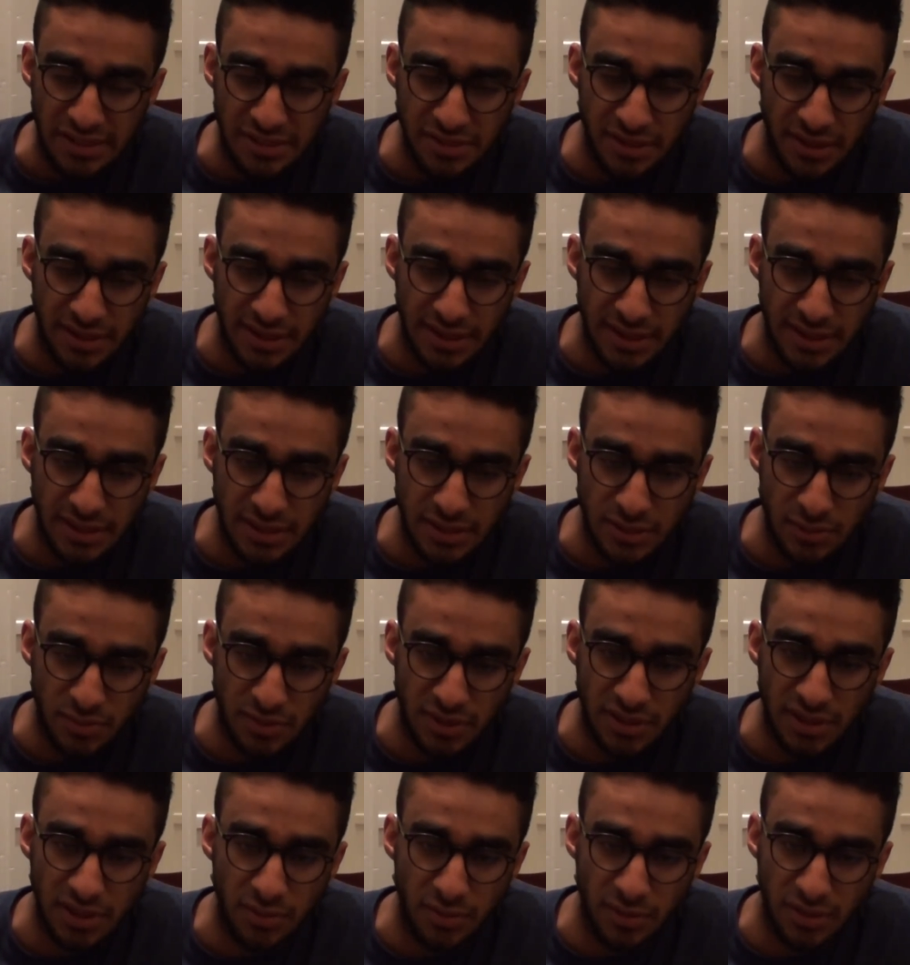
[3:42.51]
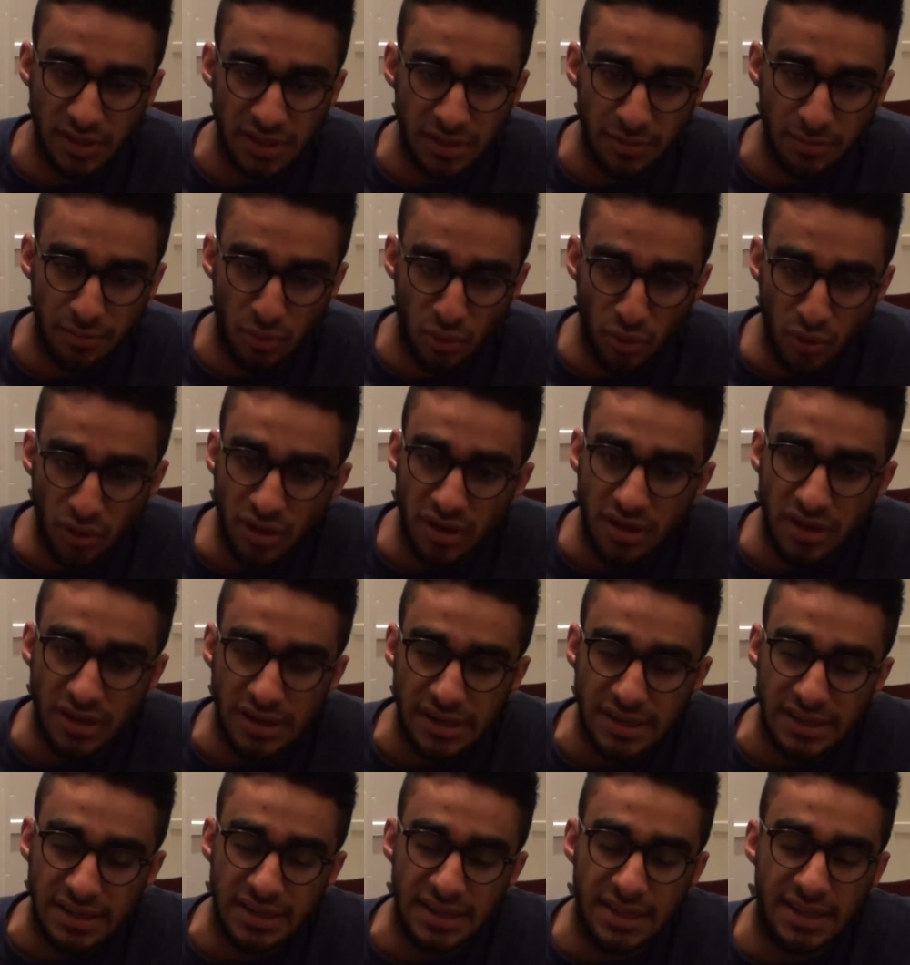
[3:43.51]
So I think it's really, really important
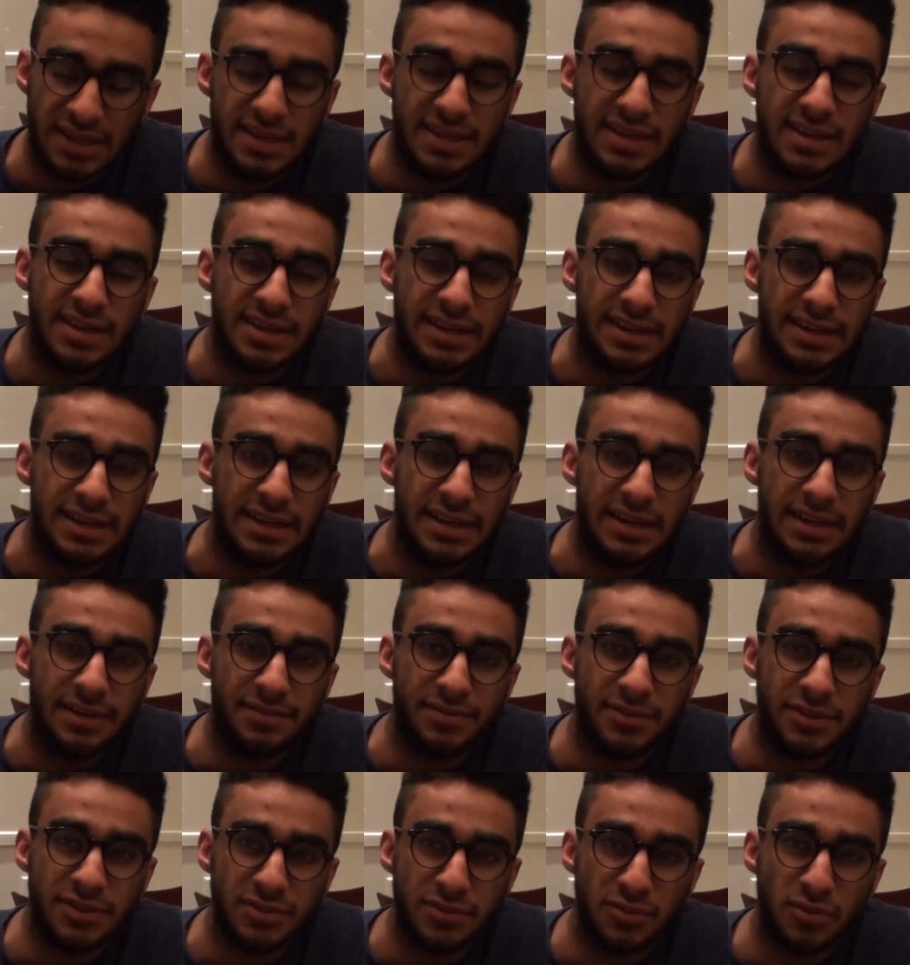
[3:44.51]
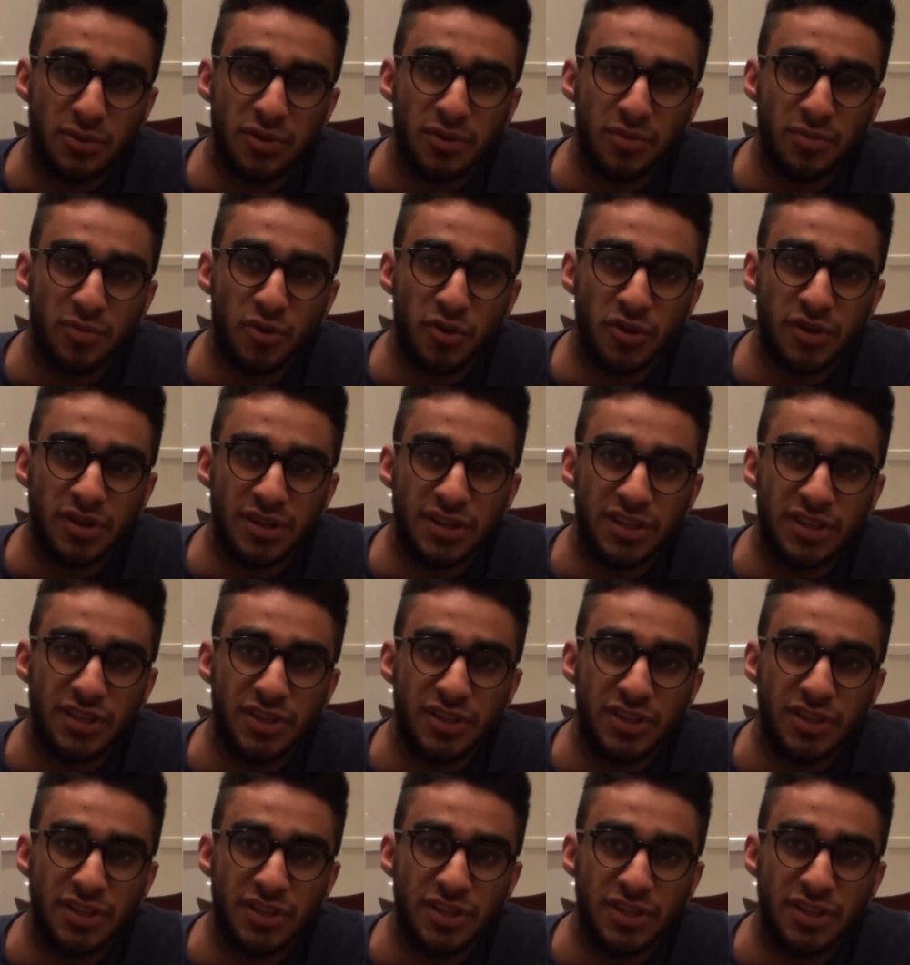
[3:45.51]
for Swarthmore